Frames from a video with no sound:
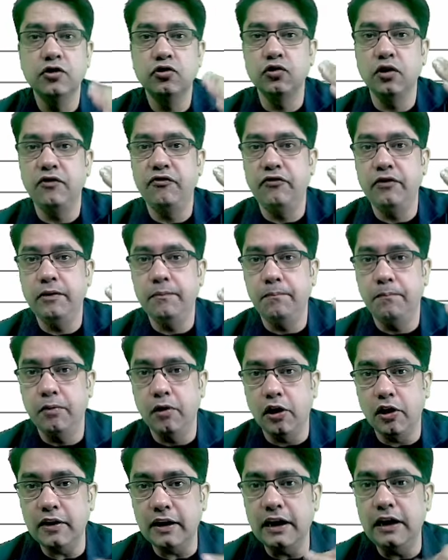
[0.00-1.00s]
So if we
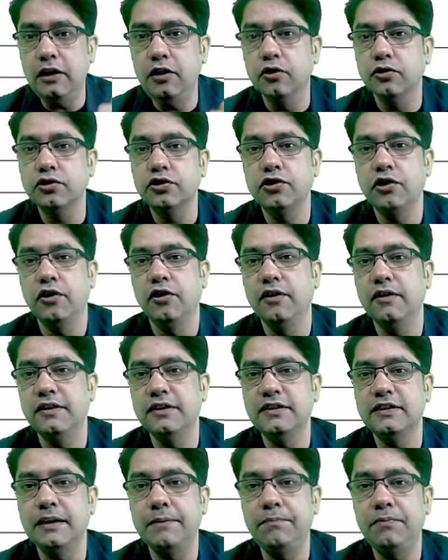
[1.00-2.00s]
block aldosterone
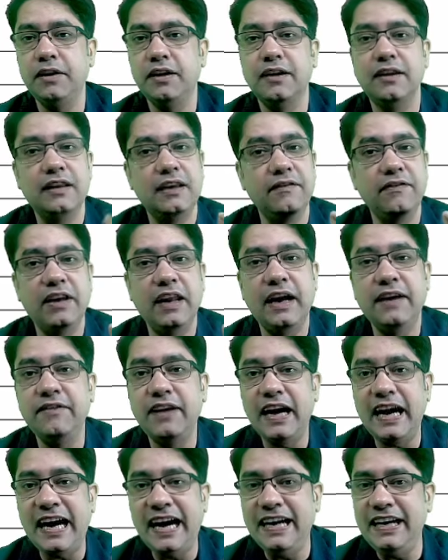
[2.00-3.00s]
receptor, they will
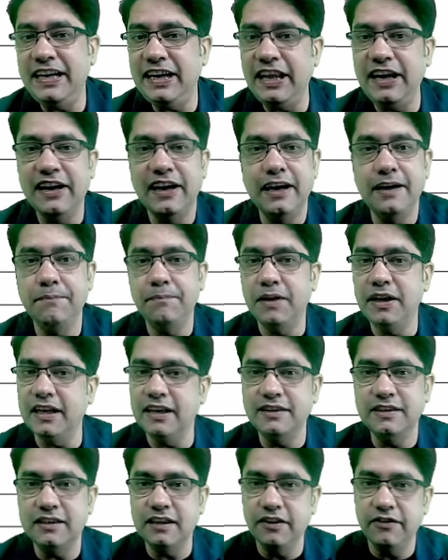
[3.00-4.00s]
have
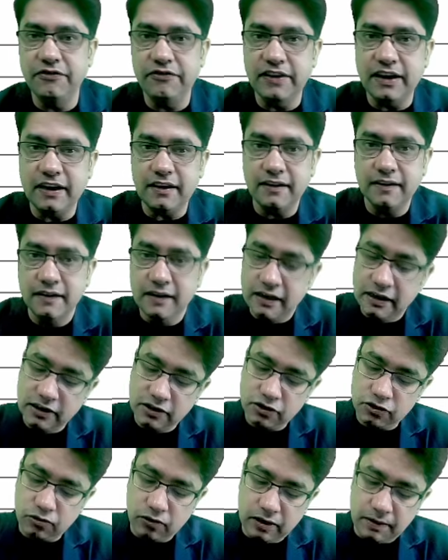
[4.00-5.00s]
antihypertensive effect.
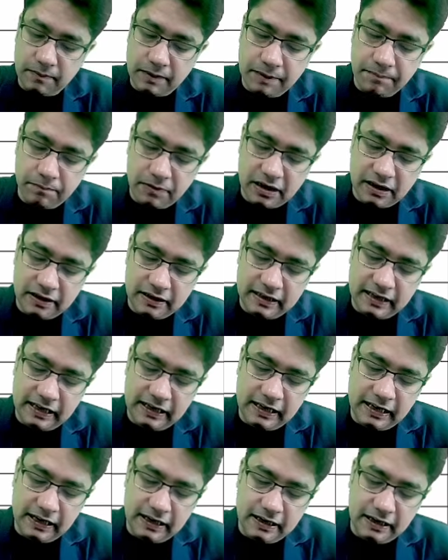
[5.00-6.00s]
So remember, they
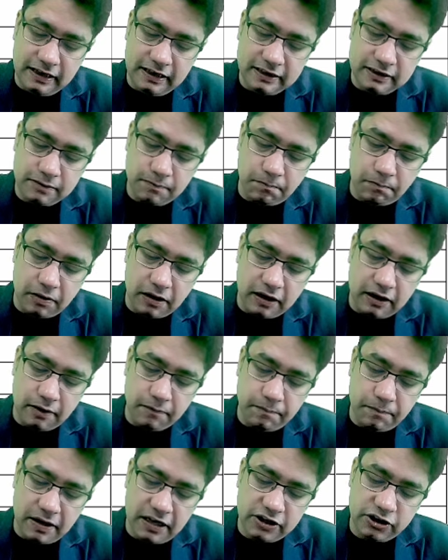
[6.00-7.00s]
decrease
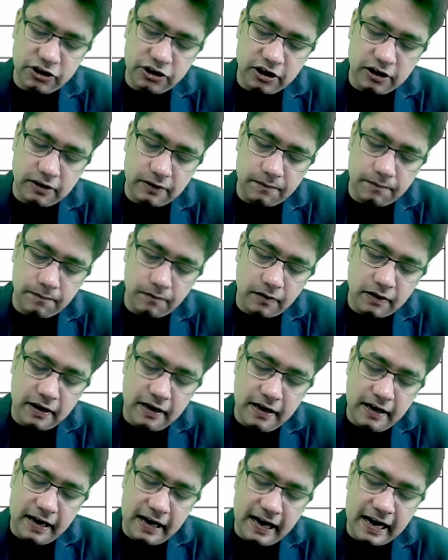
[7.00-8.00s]
blood pressure.
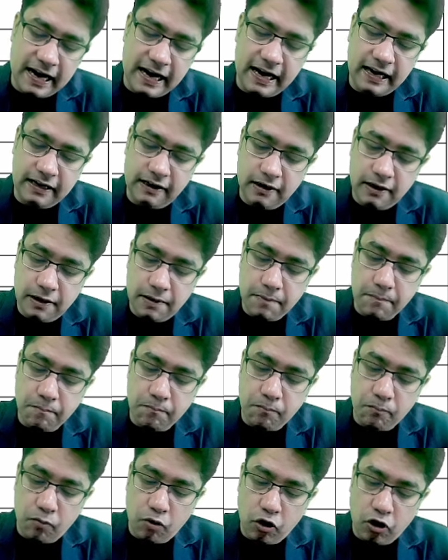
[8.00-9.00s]
And
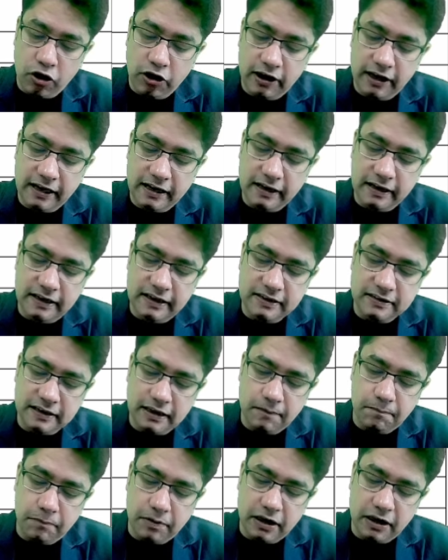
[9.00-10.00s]
more decrease
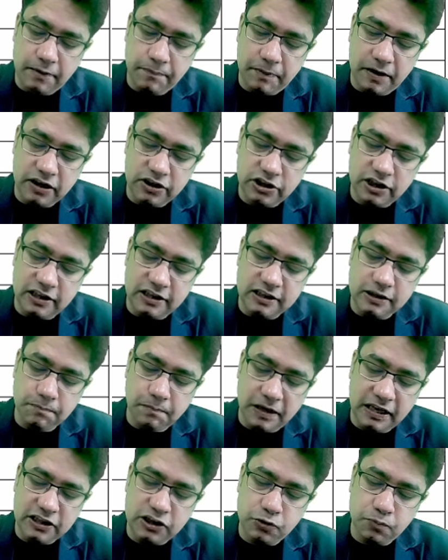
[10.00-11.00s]
in blood pressure is
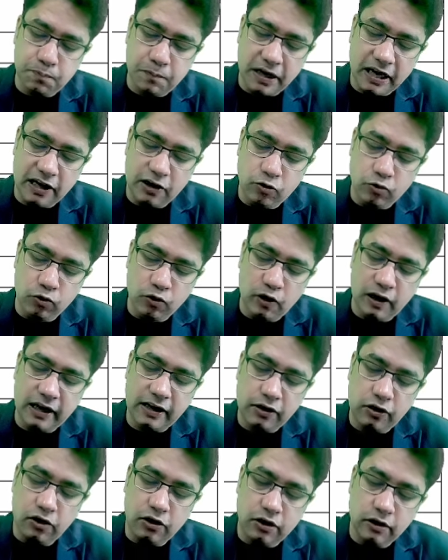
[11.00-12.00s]
by
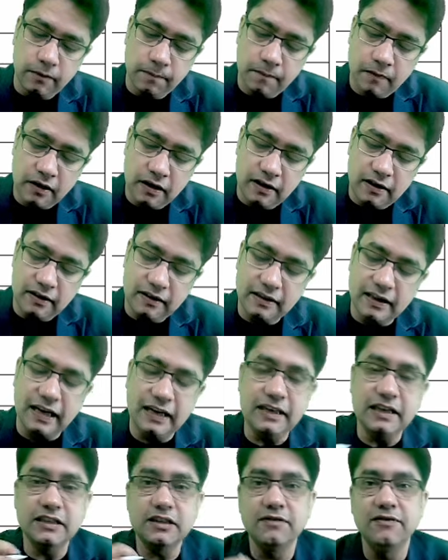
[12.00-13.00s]
spironolactone.
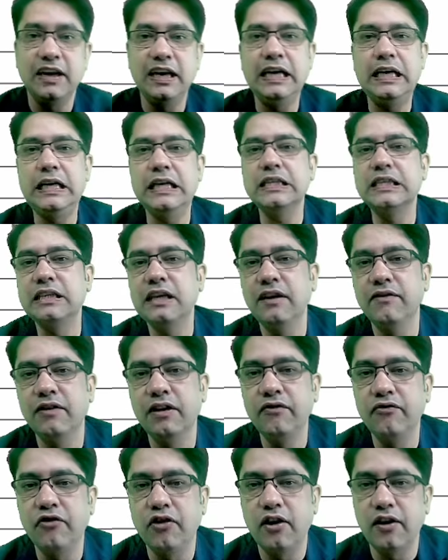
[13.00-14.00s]
That is why it is
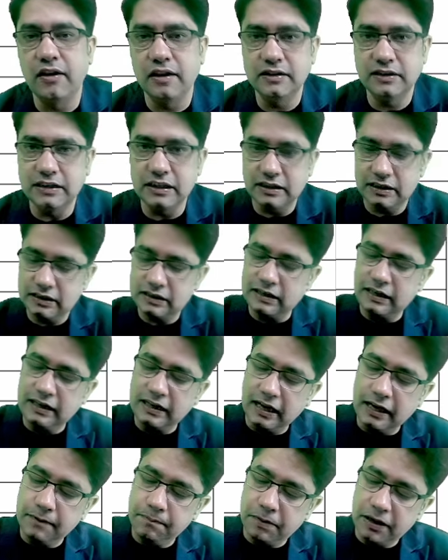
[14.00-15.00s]
given for resistant
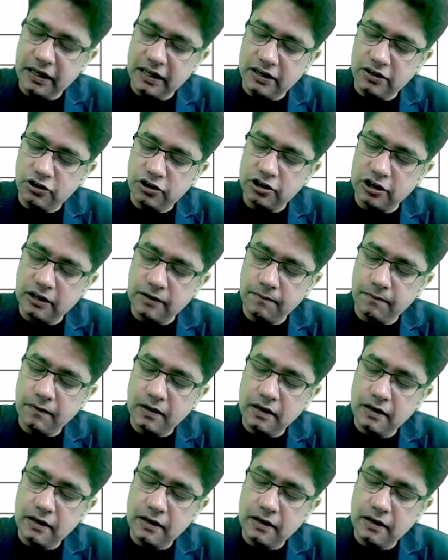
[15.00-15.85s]
hypertension.